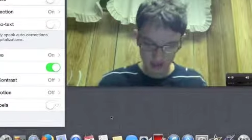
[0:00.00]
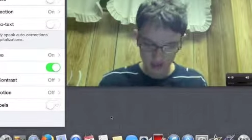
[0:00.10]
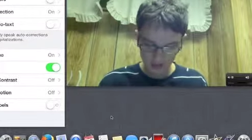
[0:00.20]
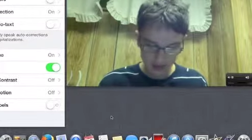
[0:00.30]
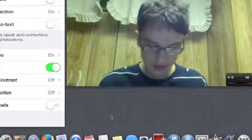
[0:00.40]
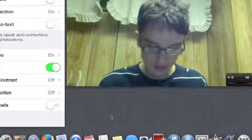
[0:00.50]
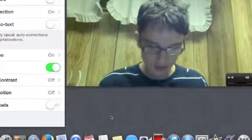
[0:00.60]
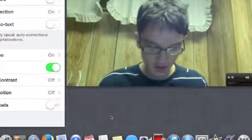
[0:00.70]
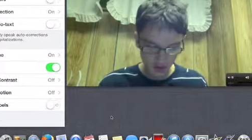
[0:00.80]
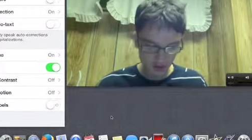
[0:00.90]
be this
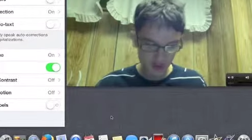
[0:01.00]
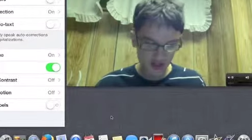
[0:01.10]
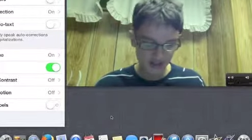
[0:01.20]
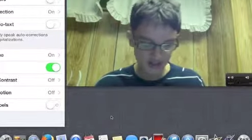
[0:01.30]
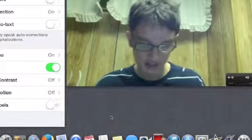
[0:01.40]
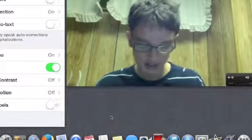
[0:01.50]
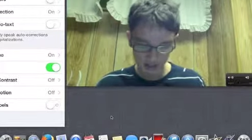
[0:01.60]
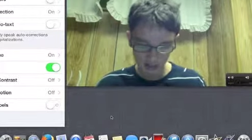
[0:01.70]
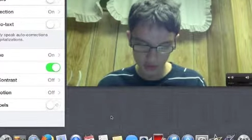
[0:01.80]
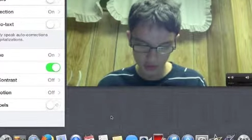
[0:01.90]
bold because I like
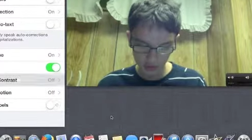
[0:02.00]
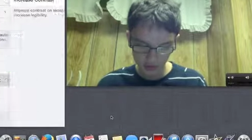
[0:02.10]
bold.